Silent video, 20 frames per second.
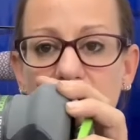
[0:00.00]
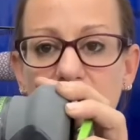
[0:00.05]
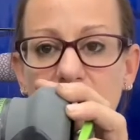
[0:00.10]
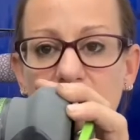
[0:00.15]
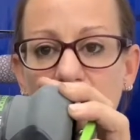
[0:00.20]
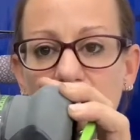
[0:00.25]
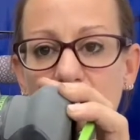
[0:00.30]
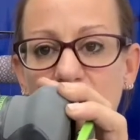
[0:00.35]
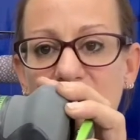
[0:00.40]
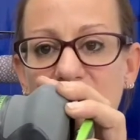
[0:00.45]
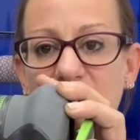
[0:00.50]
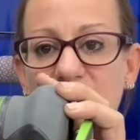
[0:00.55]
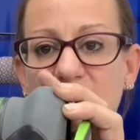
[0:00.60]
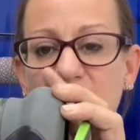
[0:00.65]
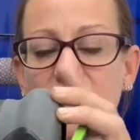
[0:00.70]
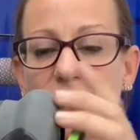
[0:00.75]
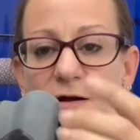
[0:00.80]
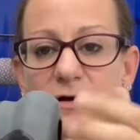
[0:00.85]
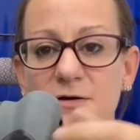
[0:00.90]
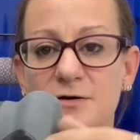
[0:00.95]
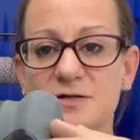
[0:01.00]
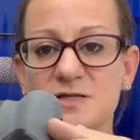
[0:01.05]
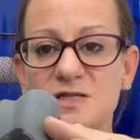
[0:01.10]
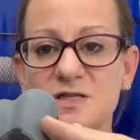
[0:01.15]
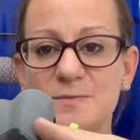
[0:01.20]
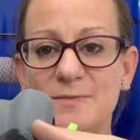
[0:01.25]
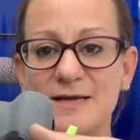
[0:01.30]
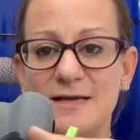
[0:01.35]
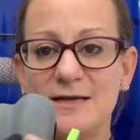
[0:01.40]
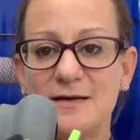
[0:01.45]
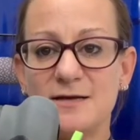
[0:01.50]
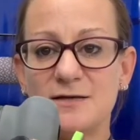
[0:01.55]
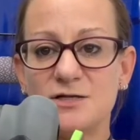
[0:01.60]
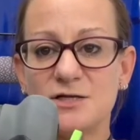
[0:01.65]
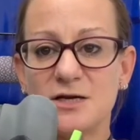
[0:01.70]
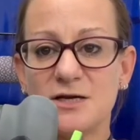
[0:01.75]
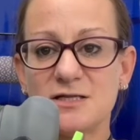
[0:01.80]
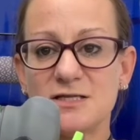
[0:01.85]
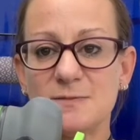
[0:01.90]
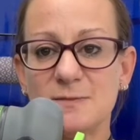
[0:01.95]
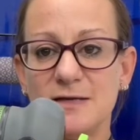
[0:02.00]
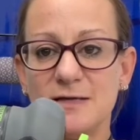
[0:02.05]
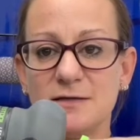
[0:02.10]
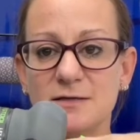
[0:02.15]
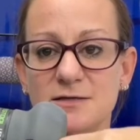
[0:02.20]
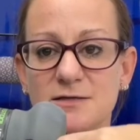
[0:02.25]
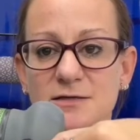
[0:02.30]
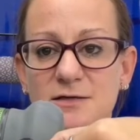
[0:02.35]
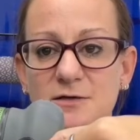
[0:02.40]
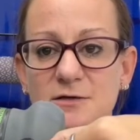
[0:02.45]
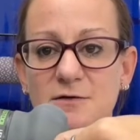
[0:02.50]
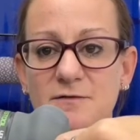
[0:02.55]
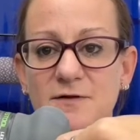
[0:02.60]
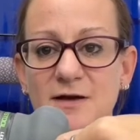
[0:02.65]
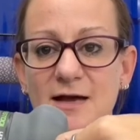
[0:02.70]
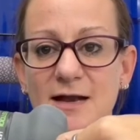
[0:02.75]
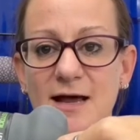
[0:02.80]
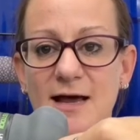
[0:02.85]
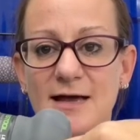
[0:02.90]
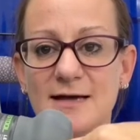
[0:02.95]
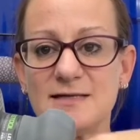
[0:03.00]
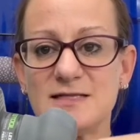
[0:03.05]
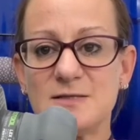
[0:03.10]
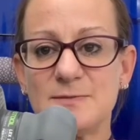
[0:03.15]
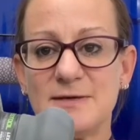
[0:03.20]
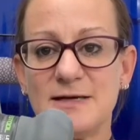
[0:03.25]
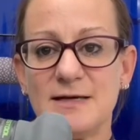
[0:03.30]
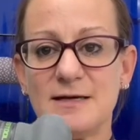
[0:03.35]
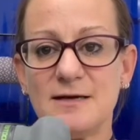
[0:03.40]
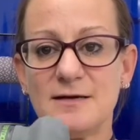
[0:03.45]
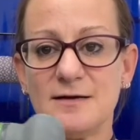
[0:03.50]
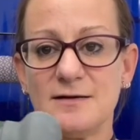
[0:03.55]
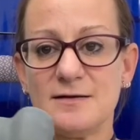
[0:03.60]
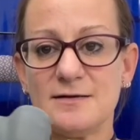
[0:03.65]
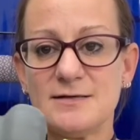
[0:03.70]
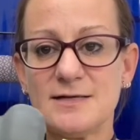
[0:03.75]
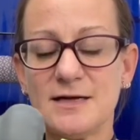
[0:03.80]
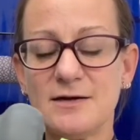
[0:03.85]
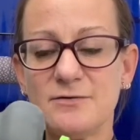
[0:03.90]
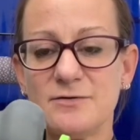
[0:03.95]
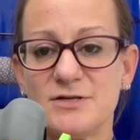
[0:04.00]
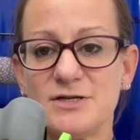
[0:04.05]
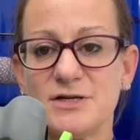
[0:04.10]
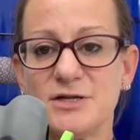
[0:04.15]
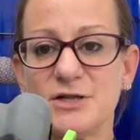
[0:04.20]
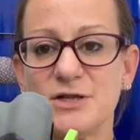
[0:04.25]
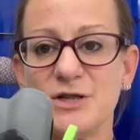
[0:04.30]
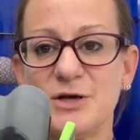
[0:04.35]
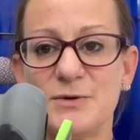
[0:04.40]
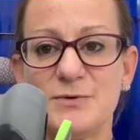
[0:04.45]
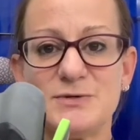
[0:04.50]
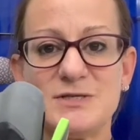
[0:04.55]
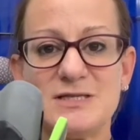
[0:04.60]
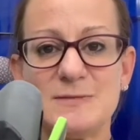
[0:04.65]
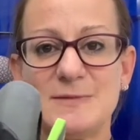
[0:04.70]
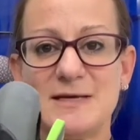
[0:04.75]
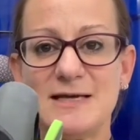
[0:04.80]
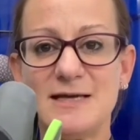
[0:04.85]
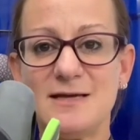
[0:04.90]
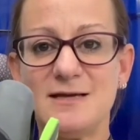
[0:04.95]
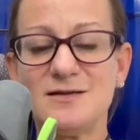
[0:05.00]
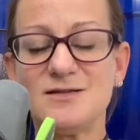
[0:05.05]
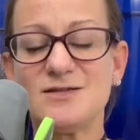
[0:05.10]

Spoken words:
we've got our speed adjustment. So you've got high speed down to low speed.